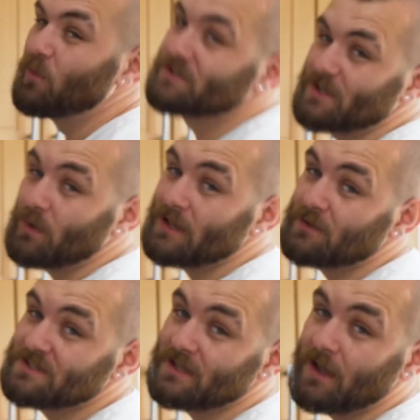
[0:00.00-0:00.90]
So we're
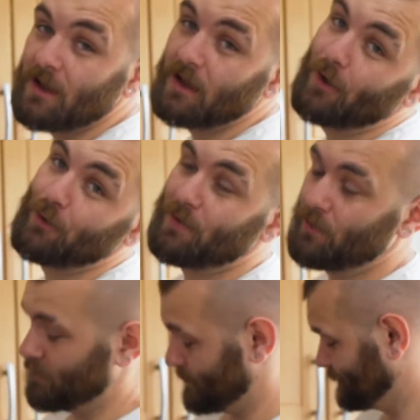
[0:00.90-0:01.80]
using oat
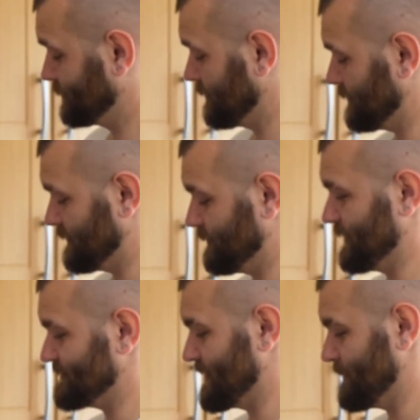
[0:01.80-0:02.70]
milk
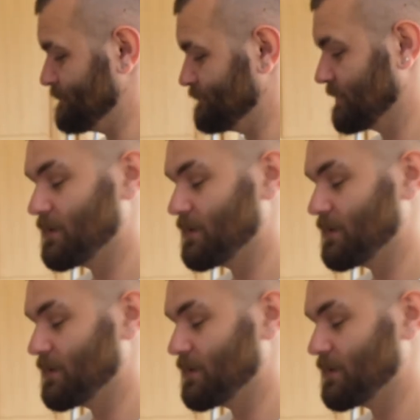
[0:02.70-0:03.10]
because I